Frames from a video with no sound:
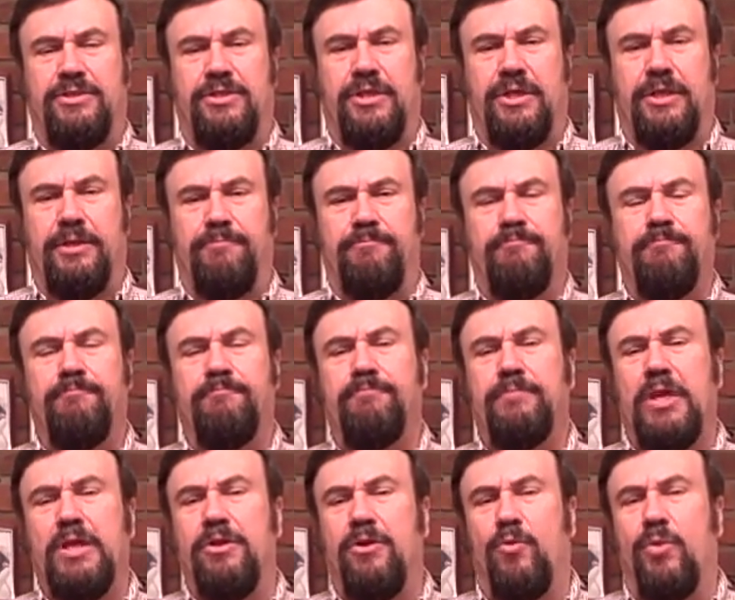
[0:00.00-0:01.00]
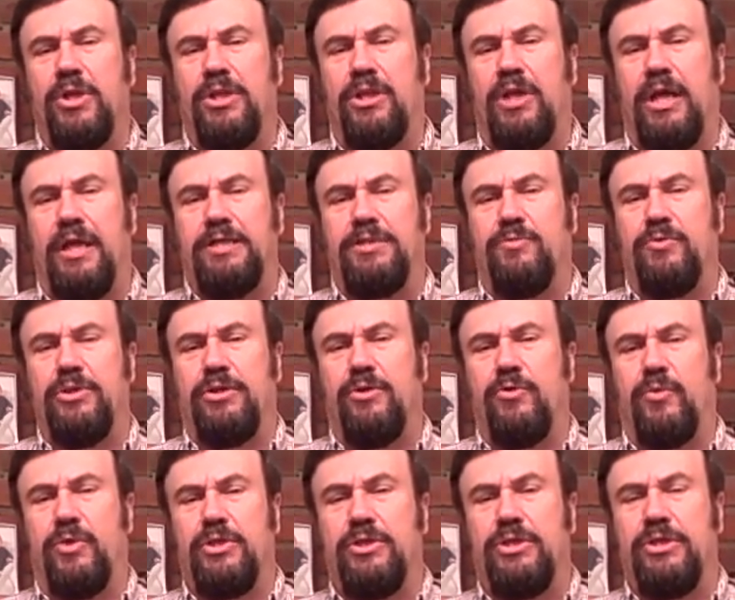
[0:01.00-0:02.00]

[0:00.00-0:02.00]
one of the lies that we deal with